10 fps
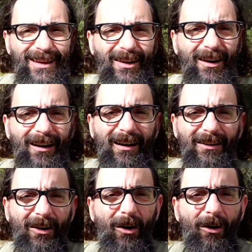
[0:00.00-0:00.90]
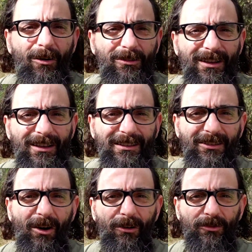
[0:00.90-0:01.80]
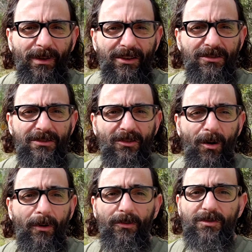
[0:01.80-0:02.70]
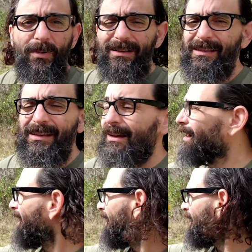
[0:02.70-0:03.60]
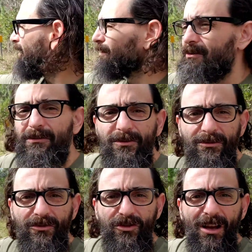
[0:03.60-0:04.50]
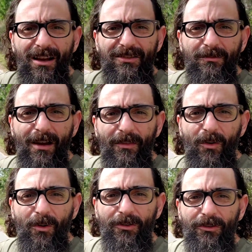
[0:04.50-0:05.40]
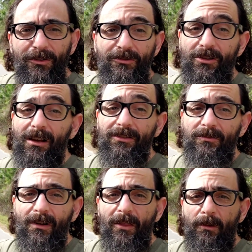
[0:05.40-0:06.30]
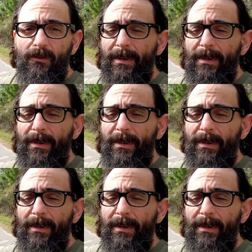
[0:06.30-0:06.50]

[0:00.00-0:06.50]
All directions almost, but just around the corner, just around the river